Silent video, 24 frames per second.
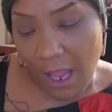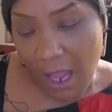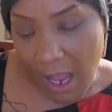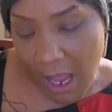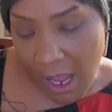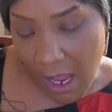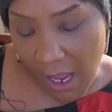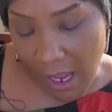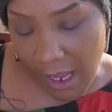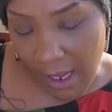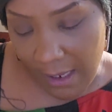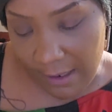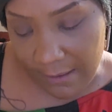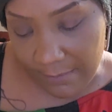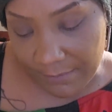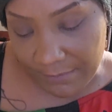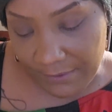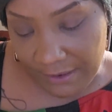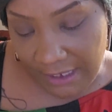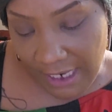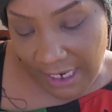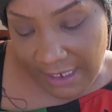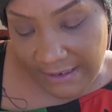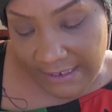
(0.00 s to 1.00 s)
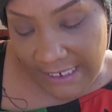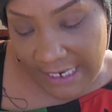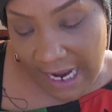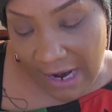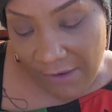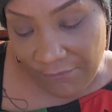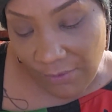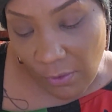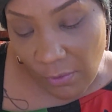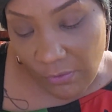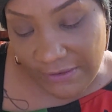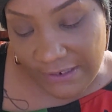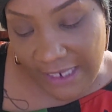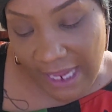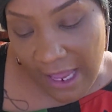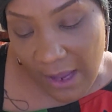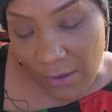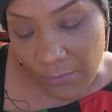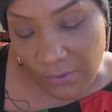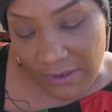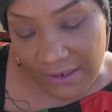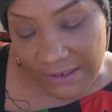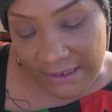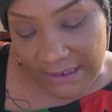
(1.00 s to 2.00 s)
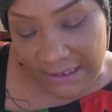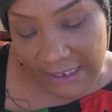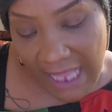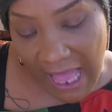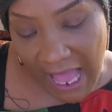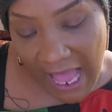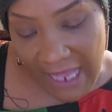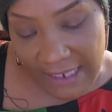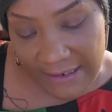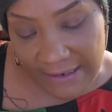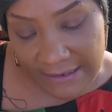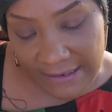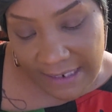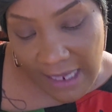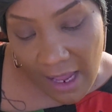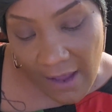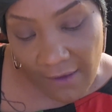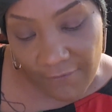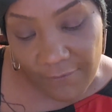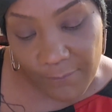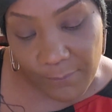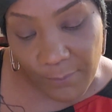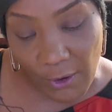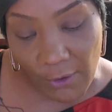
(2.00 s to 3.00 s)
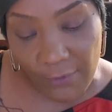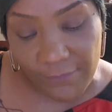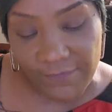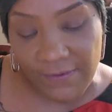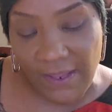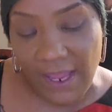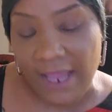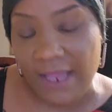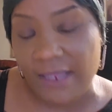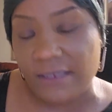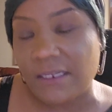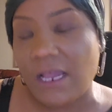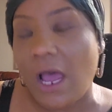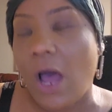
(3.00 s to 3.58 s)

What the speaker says: The next thing I wrote down was lots of birthdays.